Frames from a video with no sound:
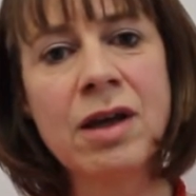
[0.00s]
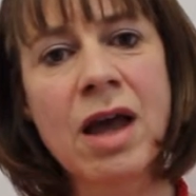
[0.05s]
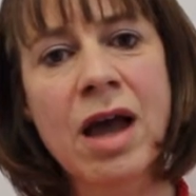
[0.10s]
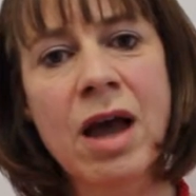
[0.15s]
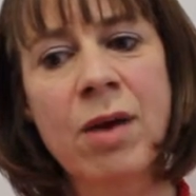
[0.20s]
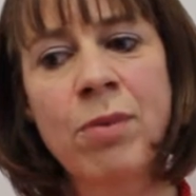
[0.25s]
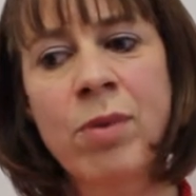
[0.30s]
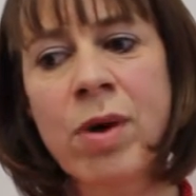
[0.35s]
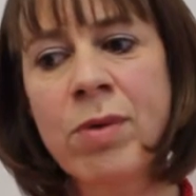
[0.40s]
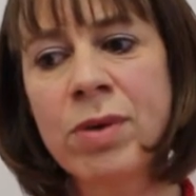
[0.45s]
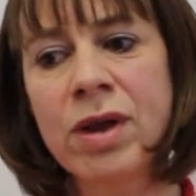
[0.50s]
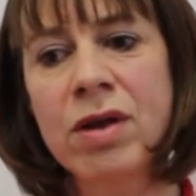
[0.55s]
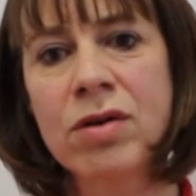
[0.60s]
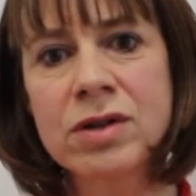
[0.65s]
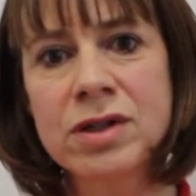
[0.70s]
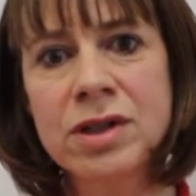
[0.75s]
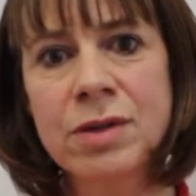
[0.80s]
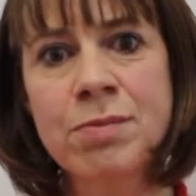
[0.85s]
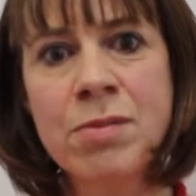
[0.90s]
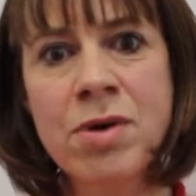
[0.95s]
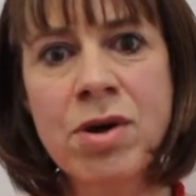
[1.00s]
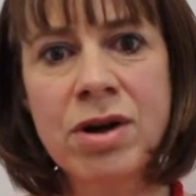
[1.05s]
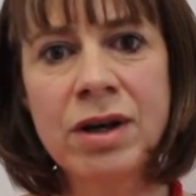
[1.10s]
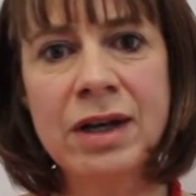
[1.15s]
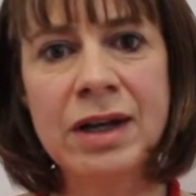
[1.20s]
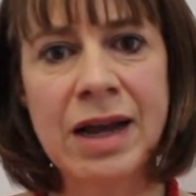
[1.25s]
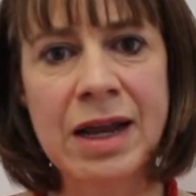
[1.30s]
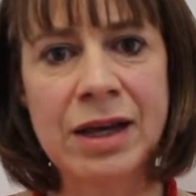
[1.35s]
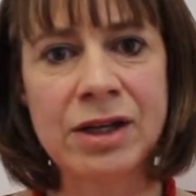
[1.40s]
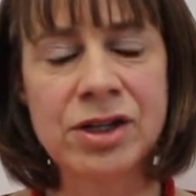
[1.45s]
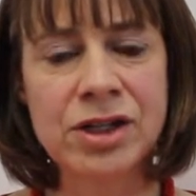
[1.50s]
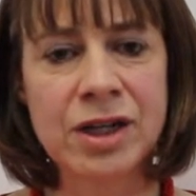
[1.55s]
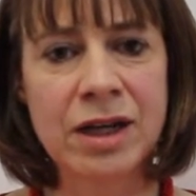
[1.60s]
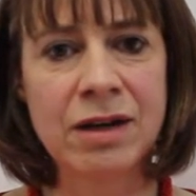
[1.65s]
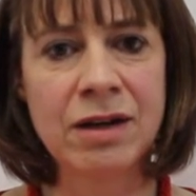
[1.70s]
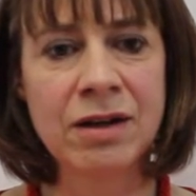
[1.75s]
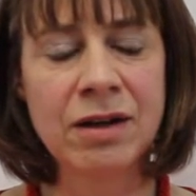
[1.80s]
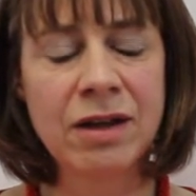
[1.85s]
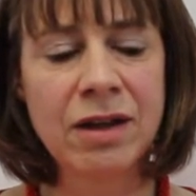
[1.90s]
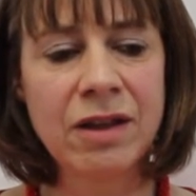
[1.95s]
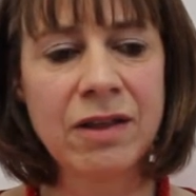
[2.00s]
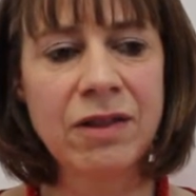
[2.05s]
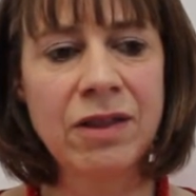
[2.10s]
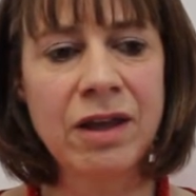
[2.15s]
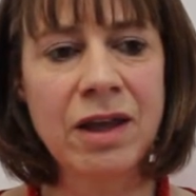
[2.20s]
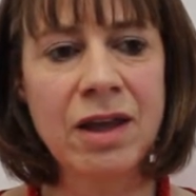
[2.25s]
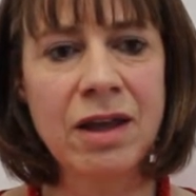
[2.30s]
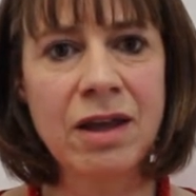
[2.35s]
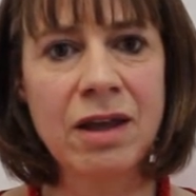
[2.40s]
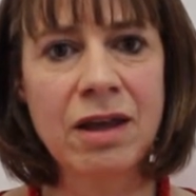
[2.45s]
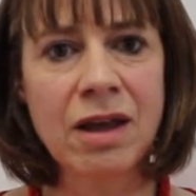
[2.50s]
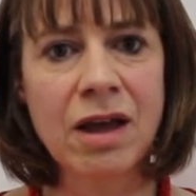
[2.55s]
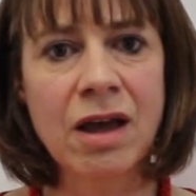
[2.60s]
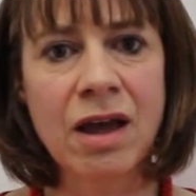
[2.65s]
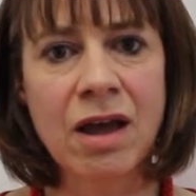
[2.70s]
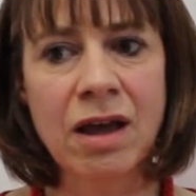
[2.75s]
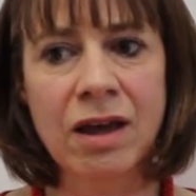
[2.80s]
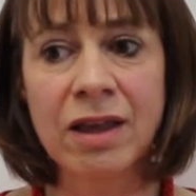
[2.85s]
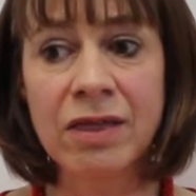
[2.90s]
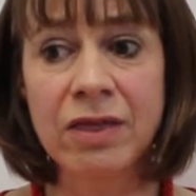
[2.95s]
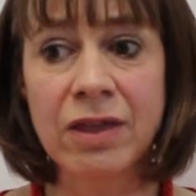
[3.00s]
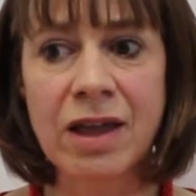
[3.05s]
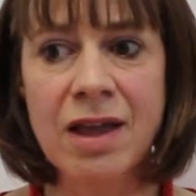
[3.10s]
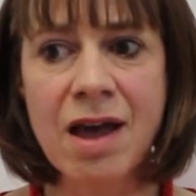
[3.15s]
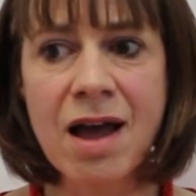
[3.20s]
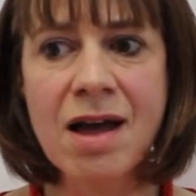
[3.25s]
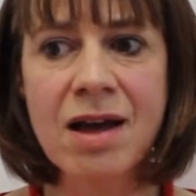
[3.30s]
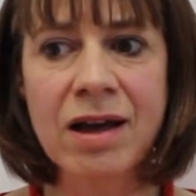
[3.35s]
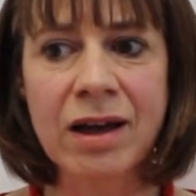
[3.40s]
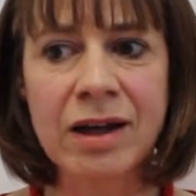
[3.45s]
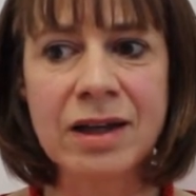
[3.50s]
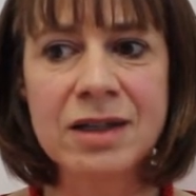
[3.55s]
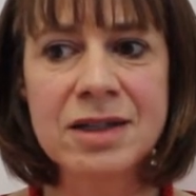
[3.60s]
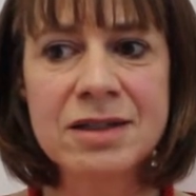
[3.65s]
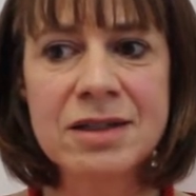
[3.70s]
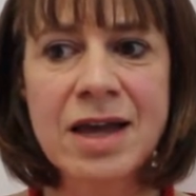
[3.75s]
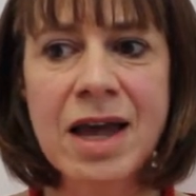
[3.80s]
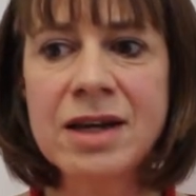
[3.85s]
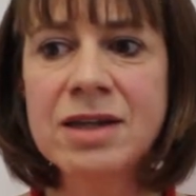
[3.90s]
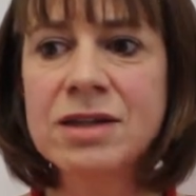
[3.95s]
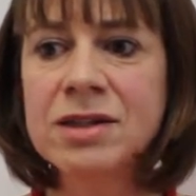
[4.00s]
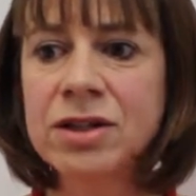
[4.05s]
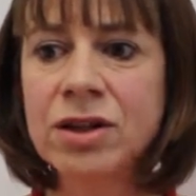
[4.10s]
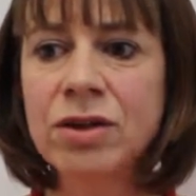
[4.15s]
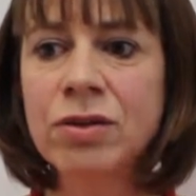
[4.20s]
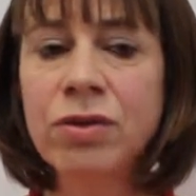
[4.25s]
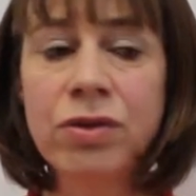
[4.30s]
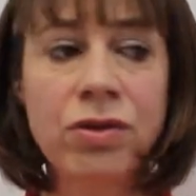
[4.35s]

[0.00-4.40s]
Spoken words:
And when we got to the Merlin engine, the guide said to